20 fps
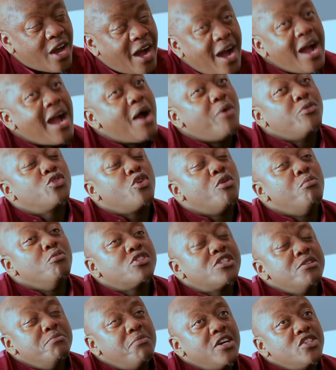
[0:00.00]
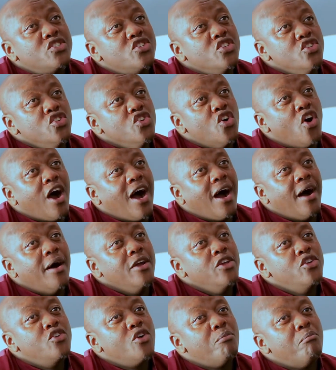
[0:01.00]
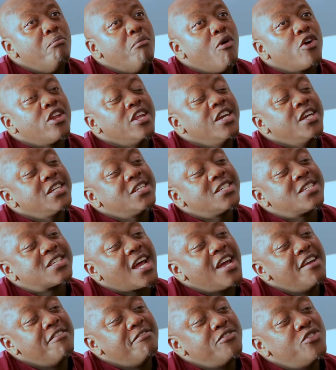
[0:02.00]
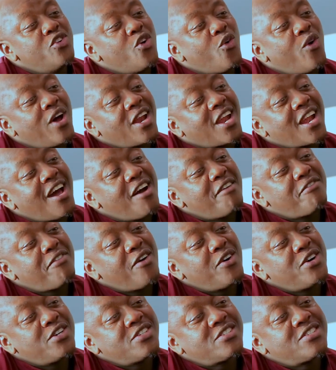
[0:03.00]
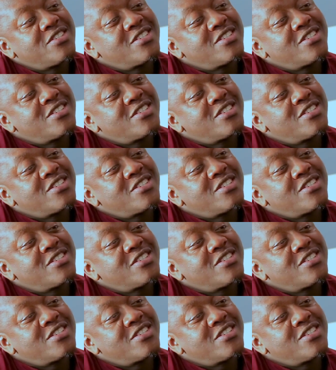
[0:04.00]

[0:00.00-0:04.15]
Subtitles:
I would almost imagine your morning drive, your 1.5 hours